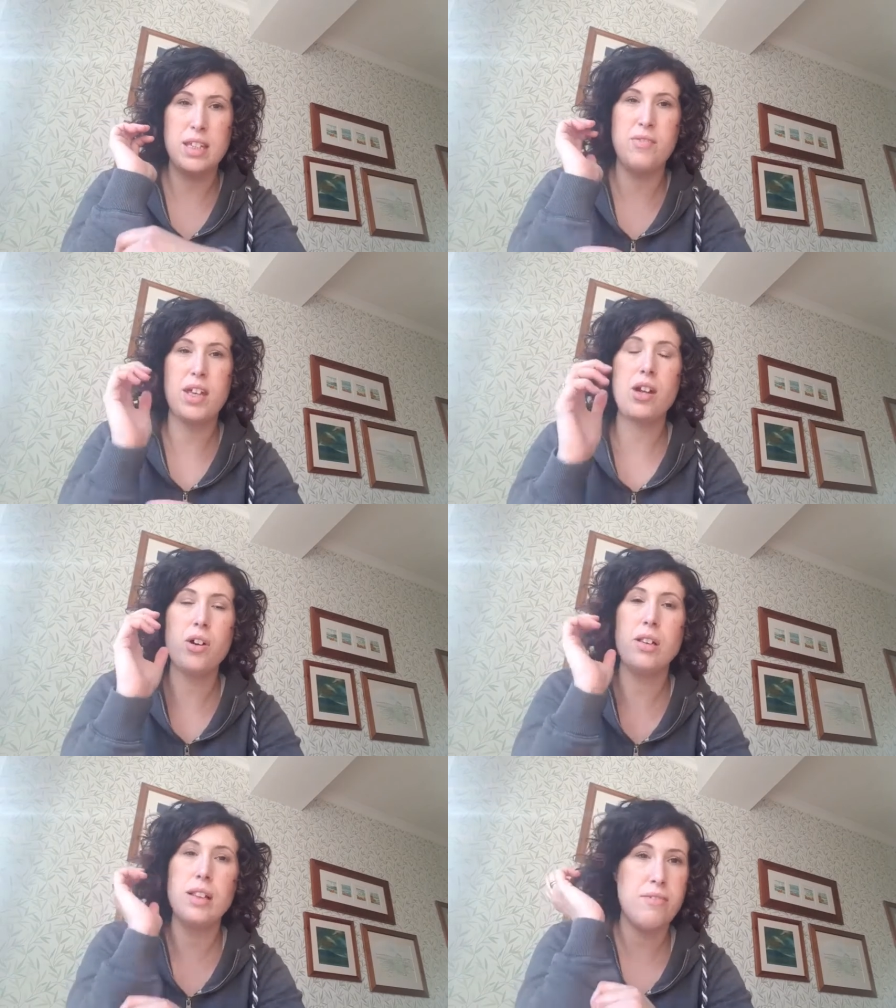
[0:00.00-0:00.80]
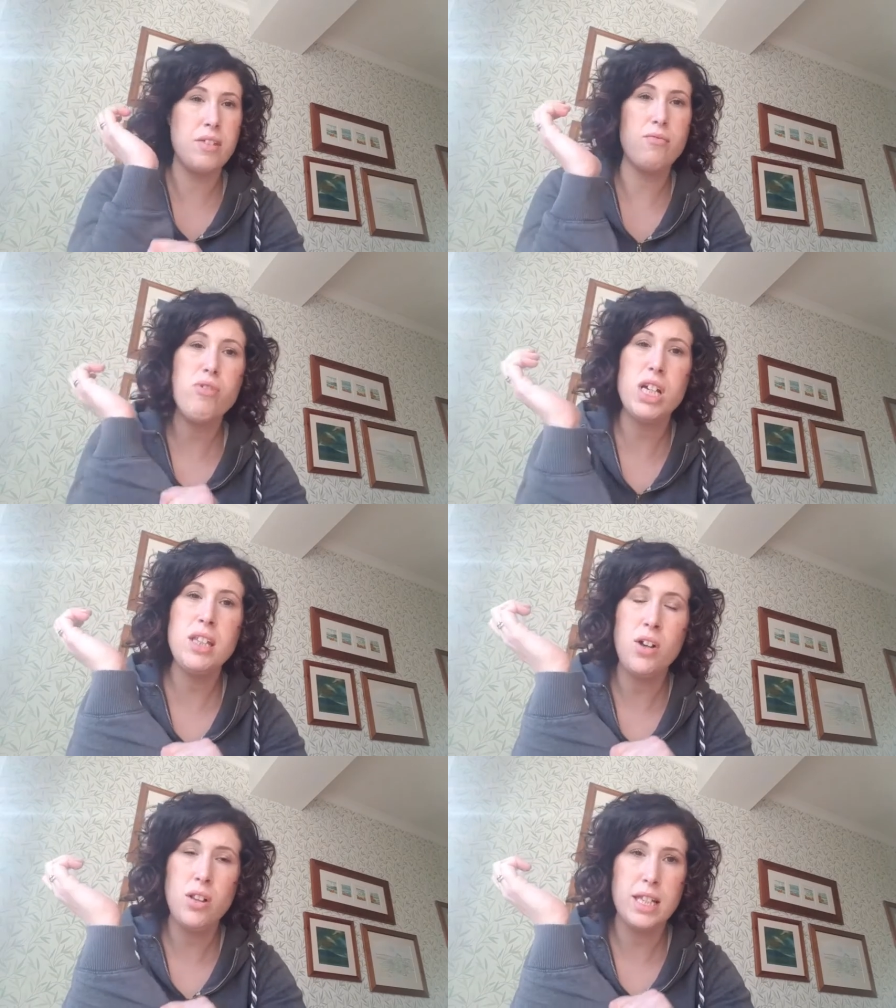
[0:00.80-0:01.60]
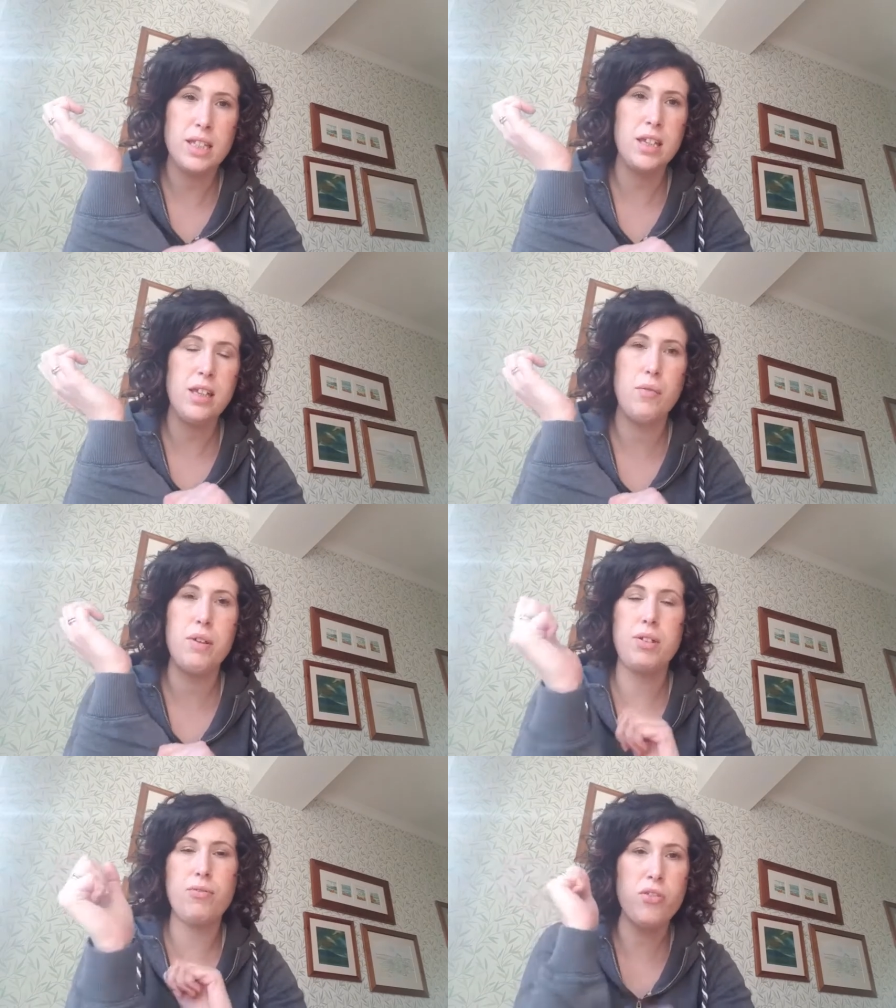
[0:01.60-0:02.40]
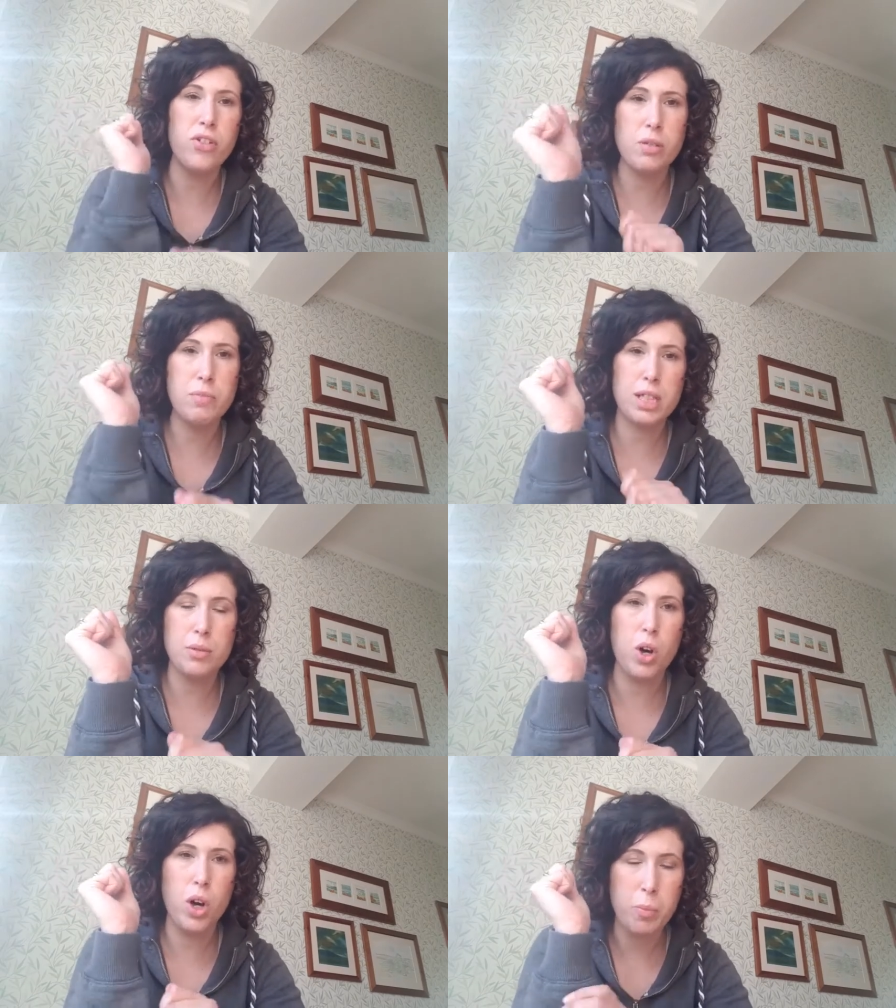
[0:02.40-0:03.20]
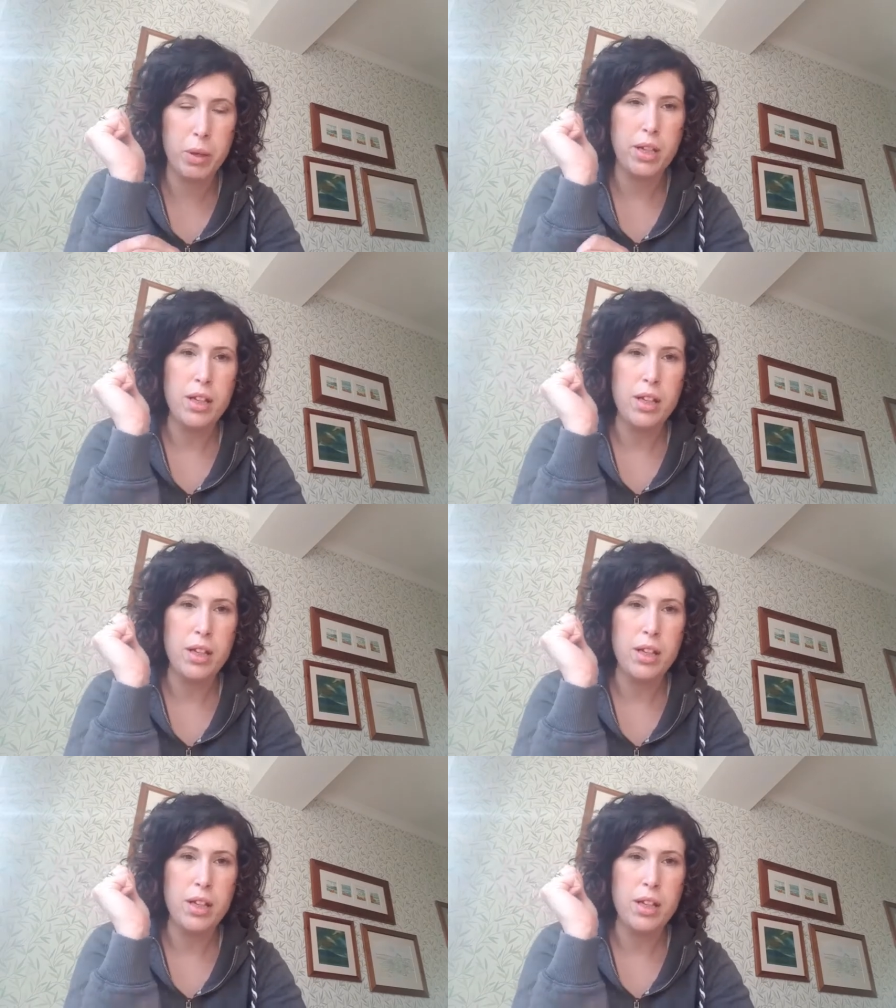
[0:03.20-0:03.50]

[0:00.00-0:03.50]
If they're really not letting go, if you've offered them a swap,